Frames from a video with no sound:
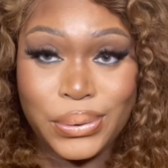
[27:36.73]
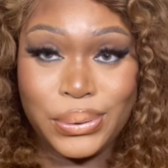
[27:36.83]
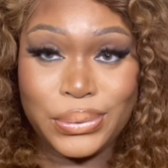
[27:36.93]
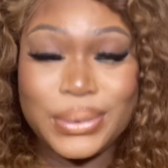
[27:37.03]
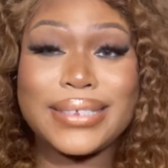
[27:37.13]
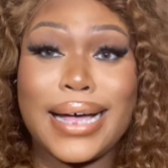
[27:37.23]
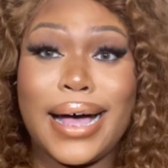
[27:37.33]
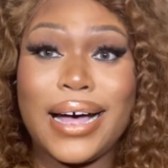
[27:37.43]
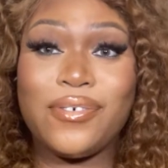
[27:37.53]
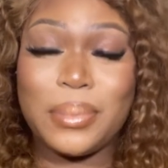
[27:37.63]

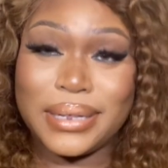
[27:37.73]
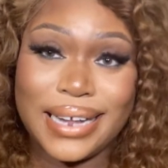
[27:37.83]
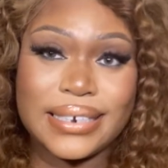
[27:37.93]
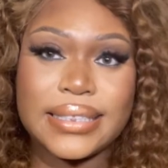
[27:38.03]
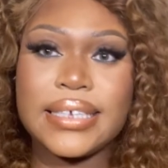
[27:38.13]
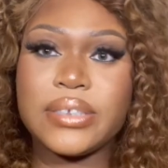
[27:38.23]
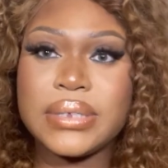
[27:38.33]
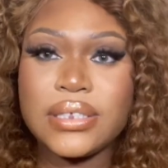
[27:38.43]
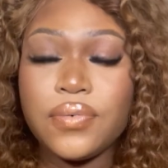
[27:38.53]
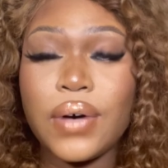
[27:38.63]
hoosah from a lot of things. But
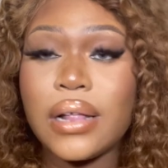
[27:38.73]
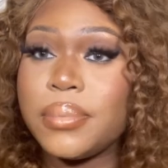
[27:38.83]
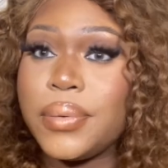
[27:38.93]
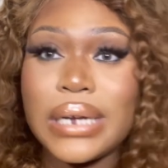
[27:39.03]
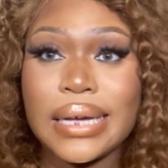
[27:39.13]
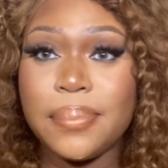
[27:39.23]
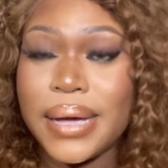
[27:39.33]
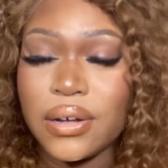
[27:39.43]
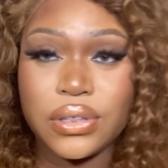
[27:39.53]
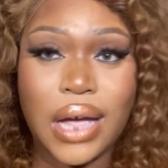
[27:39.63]
still follow me when I get
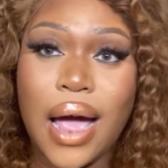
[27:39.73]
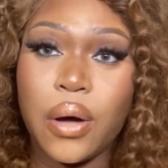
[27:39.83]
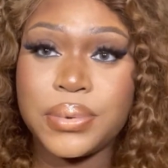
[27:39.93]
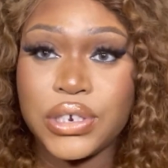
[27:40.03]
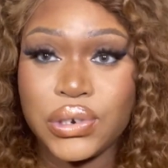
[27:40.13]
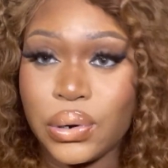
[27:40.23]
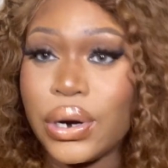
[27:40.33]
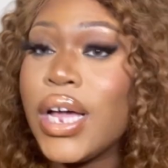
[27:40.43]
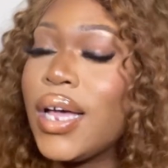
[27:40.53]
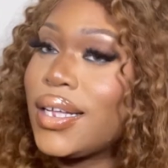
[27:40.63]
back on there. I will be sure
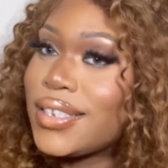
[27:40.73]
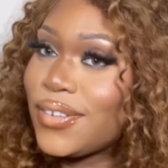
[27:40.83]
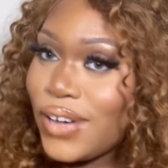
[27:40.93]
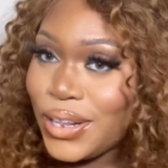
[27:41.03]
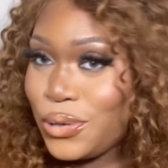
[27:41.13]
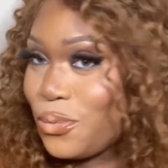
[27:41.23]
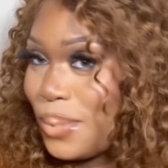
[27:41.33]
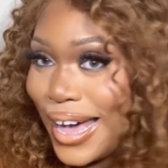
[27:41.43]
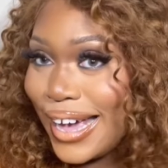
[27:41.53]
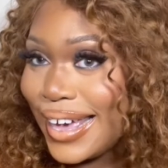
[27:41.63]
to follow you
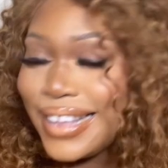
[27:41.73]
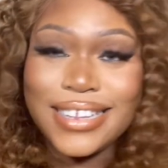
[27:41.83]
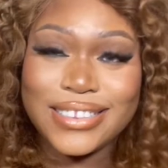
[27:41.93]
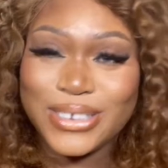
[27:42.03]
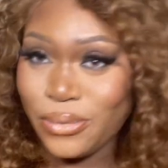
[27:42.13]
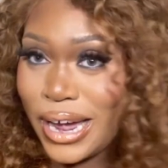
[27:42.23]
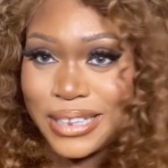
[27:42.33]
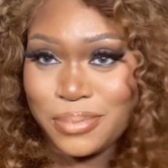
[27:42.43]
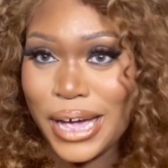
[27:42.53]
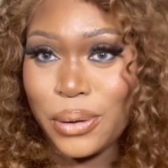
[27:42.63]
back and
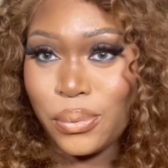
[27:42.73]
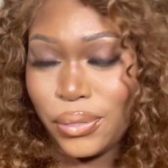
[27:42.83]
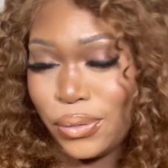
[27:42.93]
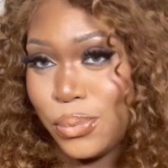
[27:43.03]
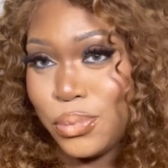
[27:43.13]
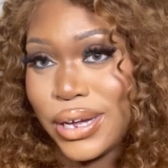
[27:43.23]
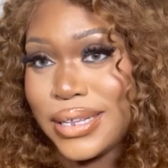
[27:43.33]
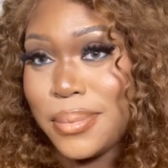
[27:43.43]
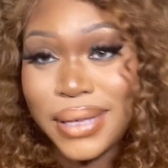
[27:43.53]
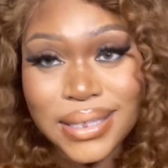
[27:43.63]
interact back with you. But in
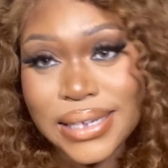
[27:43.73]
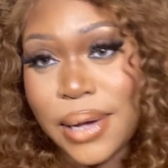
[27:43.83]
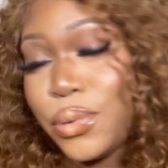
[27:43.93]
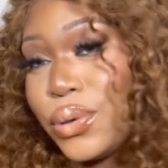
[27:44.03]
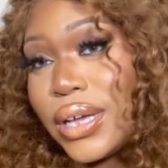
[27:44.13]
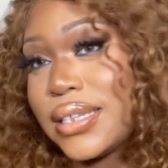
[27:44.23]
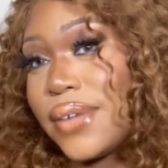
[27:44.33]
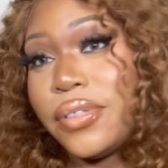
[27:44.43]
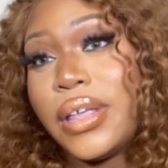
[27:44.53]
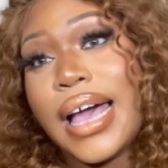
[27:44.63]
the meantime, you can
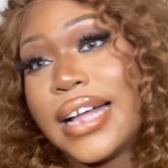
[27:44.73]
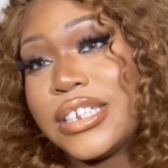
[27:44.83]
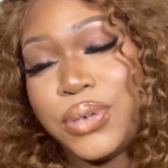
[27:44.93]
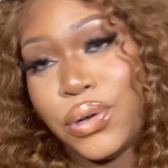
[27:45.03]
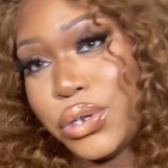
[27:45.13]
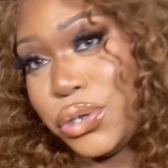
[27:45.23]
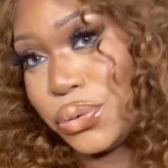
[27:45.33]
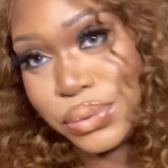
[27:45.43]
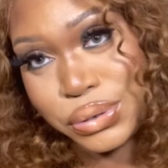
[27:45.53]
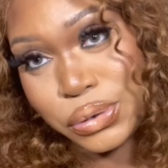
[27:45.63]
definitely catch me on
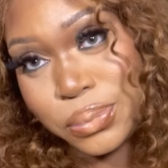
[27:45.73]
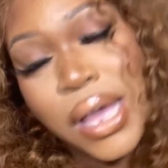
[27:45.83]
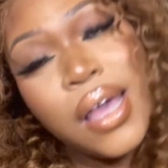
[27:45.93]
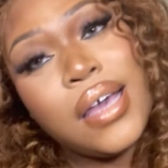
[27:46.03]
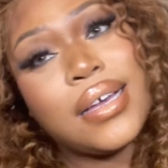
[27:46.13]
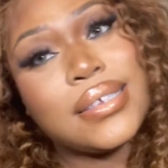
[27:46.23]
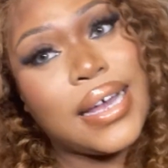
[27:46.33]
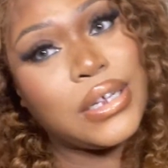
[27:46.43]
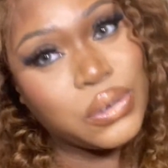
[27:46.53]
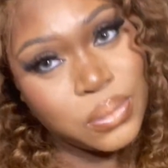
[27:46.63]
YouTube, because
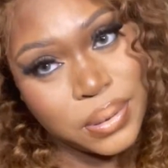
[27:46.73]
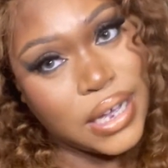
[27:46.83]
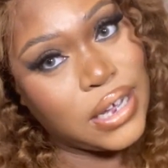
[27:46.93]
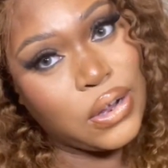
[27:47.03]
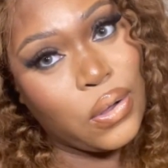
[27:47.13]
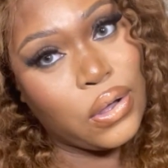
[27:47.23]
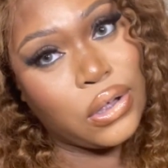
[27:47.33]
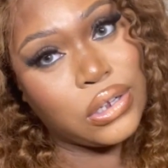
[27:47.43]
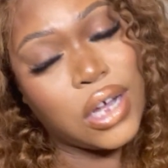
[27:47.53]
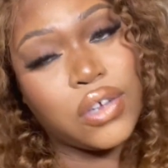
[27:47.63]
I do plan
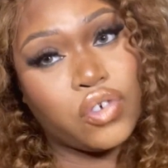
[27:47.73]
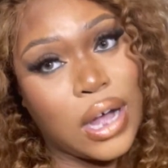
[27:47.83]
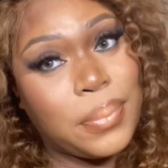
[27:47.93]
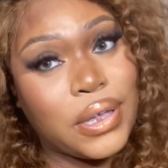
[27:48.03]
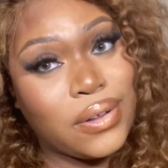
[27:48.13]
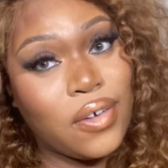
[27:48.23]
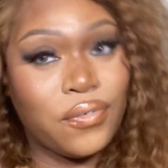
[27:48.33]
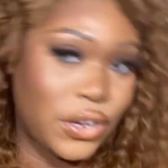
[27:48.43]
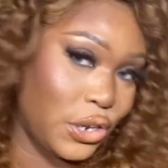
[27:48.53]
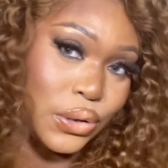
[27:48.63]
on dropping
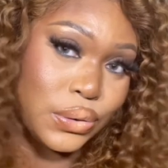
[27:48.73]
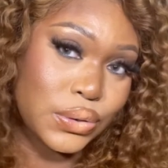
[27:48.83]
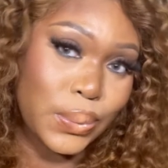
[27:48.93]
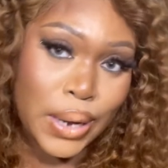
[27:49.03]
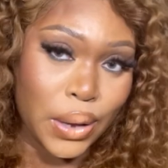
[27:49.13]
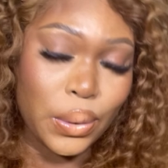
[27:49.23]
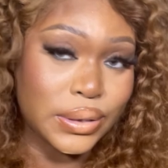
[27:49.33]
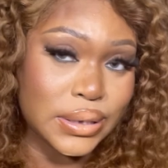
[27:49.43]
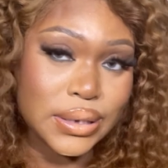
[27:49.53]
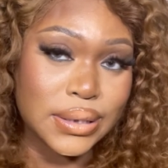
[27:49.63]
videos while
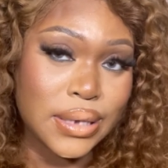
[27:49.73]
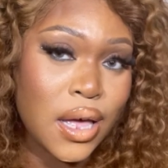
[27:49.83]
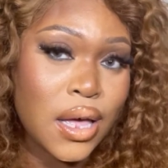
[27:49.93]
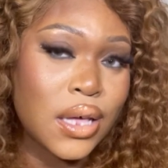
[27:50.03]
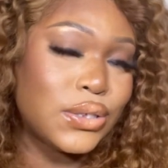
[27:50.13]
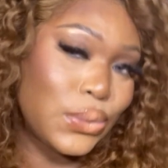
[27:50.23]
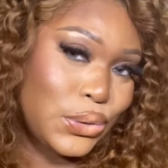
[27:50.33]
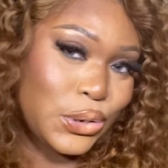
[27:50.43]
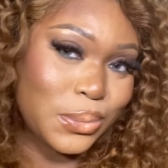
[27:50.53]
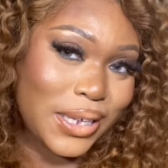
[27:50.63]
on this
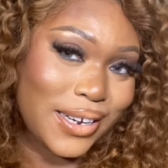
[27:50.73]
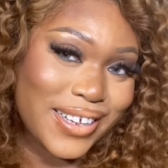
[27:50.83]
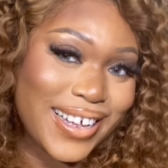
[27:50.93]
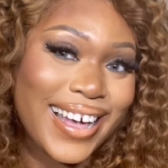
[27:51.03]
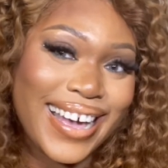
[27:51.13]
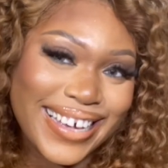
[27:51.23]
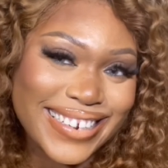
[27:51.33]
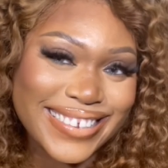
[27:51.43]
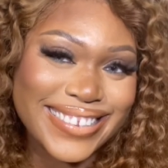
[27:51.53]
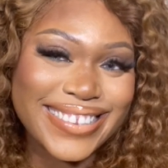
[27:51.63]
social media
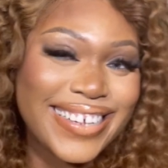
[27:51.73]
hiatus.